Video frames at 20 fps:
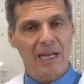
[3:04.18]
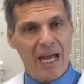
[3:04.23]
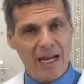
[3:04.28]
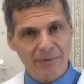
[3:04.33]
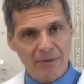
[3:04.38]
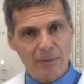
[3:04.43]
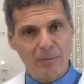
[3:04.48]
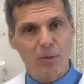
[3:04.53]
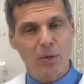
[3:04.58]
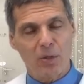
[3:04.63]
But
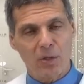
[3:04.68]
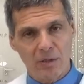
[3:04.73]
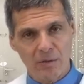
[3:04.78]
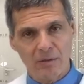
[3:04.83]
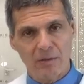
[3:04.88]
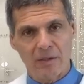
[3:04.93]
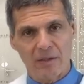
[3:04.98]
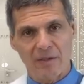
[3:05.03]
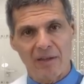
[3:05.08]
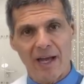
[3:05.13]
having more
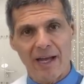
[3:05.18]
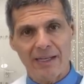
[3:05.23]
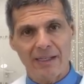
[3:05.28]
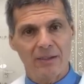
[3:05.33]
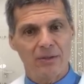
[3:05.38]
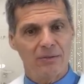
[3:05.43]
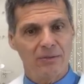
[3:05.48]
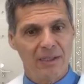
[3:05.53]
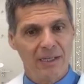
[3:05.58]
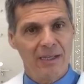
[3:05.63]

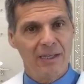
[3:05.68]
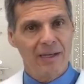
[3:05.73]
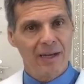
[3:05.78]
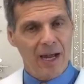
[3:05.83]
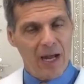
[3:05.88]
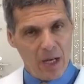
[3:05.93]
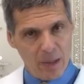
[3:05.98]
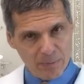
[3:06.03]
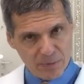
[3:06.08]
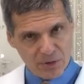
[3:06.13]
glutathione
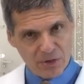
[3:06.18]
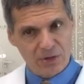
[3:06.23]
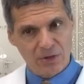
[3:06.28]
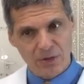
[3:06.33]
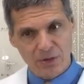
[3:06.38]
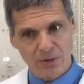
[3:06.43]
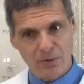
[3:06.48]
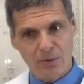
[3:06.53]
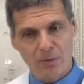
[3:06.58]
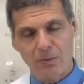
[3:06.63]
helps
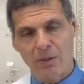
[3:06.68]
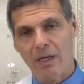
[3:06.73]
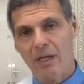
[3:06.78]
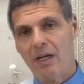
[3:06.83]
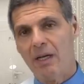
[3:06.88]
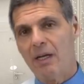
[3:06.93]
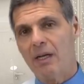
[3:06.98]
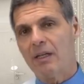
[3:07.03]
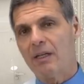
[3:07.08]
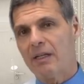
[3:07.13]
to
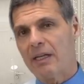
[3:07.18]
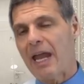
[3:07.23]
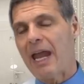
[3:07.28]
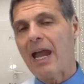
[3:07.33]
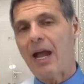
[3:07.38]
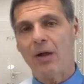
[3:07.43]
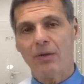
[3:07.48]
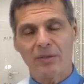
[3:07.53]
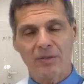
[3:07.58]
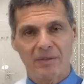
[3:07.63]

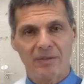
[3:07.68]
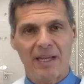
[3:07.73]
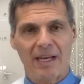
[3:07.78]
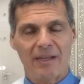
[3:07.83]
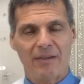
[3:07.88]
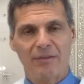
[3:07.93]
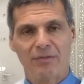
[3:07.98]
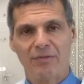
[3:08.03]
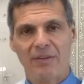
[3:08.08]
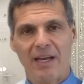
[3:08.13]
counter
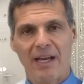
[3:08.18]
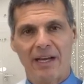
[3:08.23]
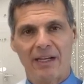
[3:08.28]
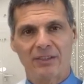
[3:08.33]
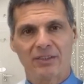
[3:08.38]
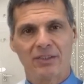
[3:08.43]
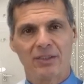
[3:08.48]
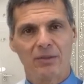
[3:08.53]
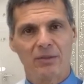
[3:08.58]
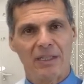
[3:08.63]
that
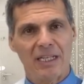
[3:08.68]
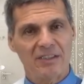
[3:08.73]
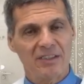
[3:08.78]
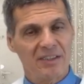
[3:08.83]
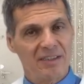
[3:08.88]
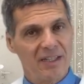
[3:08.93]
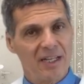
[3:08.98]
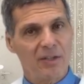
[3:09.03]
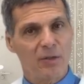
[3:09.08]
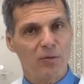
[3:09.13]
effect. So
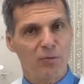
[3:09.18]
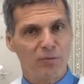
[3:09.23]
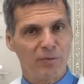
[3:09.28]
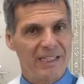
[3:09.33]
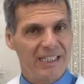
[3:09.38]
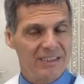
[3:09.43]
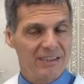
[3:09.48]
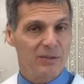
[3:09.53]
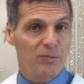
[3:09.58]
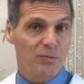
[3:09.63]
that's another
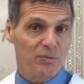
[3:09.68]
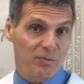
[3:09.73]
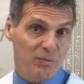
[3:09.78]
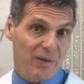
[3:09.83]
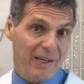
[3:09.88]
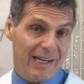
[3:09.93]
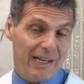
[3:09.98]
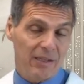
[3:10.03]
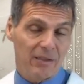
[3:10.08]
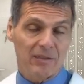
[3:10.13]
reason
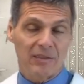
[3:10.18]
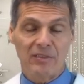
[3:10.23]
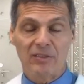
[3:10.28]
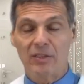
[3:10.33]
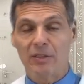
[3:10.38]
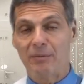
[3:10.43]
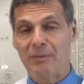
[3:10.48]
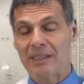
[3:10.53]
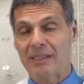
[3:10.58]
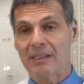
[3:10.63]
why
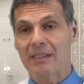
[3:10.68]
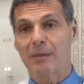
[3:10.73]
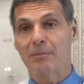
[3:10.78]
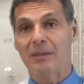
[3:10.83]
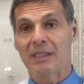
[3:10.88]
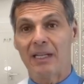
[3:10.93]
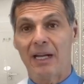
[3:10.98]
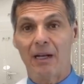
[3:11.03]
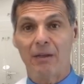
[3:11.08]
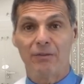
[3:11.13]
L-glutamine can
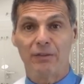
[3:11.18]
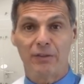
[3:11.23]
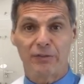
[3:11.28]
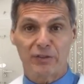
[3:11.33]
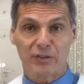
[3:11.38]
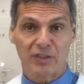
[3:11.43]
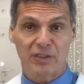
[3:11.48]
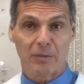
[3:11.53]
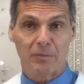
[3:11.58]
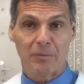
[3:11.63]
be helpful
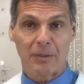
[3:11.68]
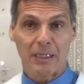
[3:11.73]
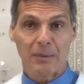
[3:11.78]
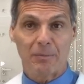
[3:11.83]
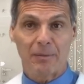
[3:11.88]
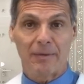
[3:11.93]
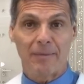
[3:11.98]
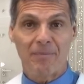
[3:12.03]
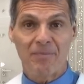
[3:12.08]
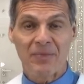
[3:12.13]
for some
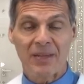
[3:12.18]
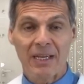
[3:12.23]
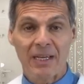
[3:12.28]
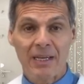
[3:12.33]
people.